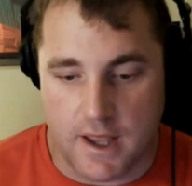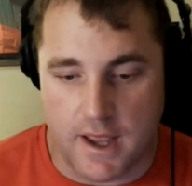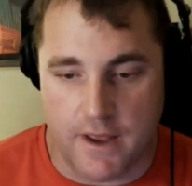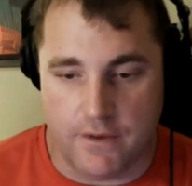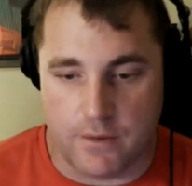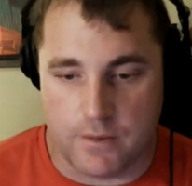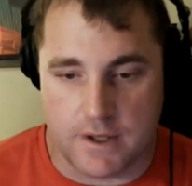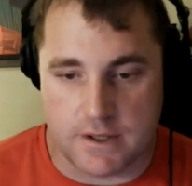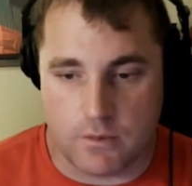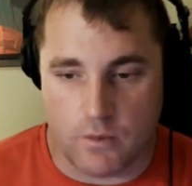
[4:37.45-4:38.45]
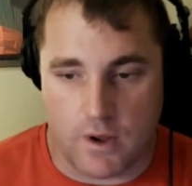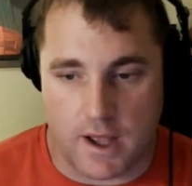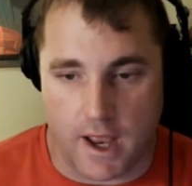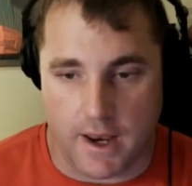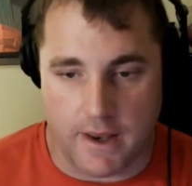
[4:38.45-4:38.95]
And the reason
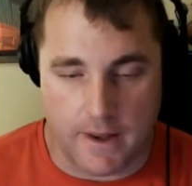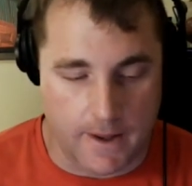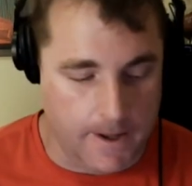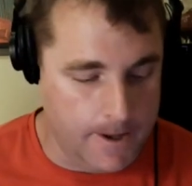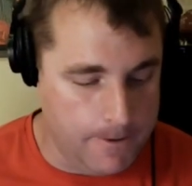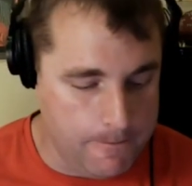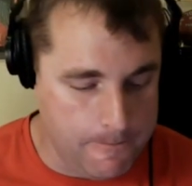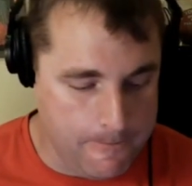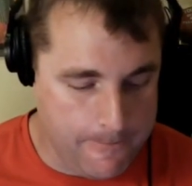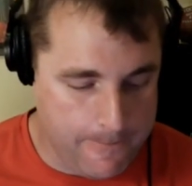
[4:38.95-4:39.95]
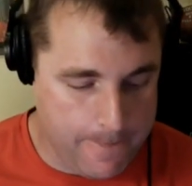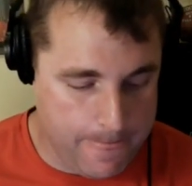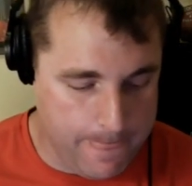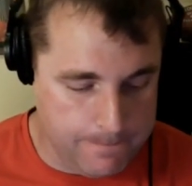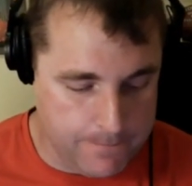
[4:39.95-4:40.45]
why
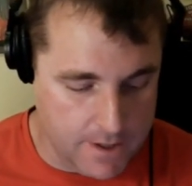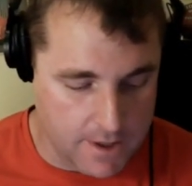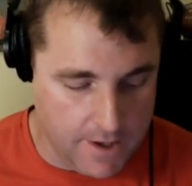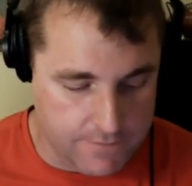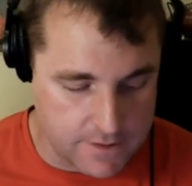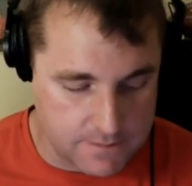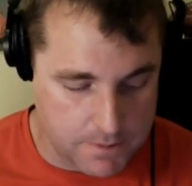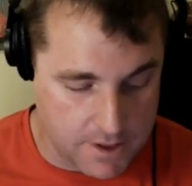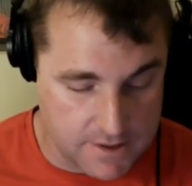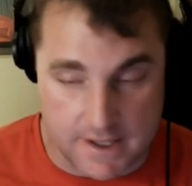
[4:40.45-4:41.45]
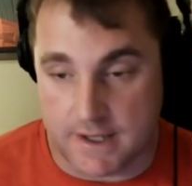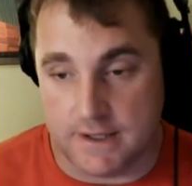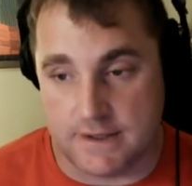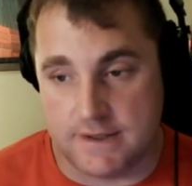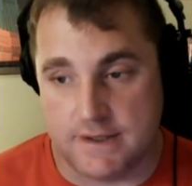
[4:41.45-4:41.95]
he left is because he
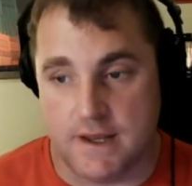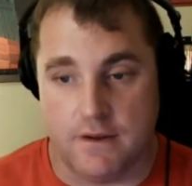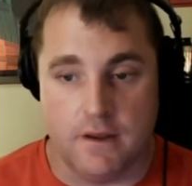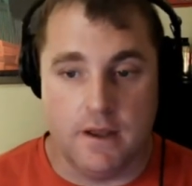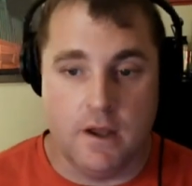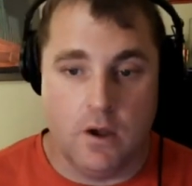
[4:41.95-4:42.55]
didn't see